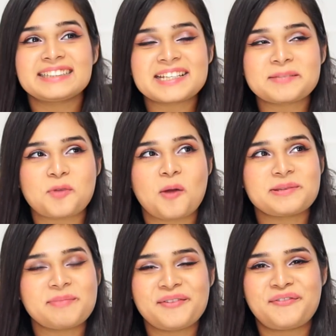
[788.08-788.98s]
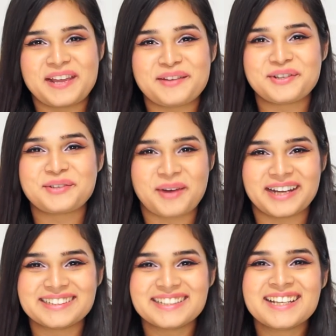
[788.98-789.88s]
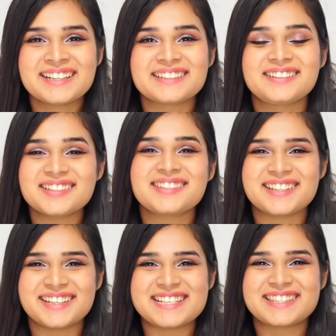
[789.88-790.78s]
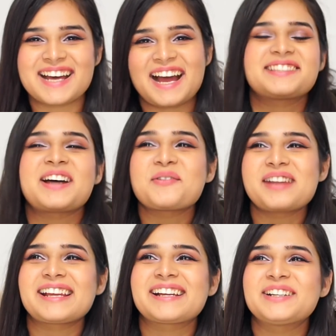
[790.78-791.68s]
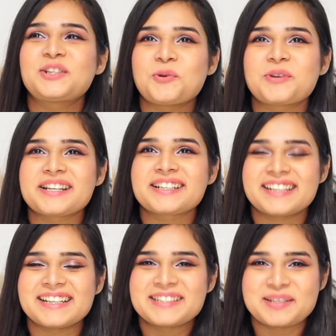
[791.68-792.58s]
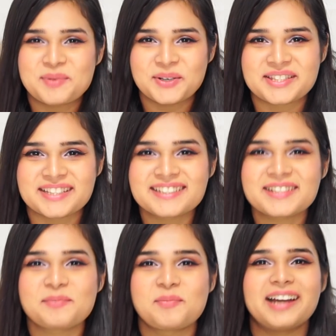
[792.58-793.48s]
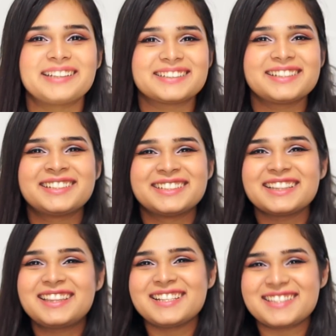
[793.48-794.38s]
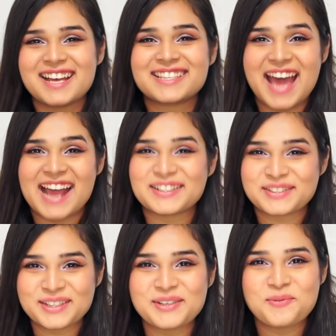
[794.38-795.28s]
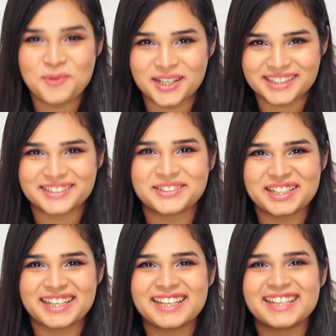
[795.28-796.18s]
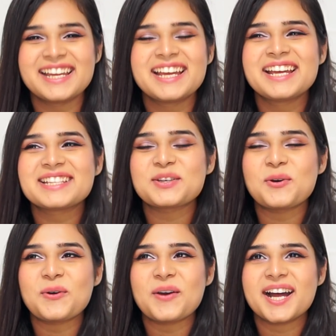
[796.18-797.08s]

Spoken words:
thing is probably my favorite one. I sound like a total crazy person, but this has actually worked, okay? So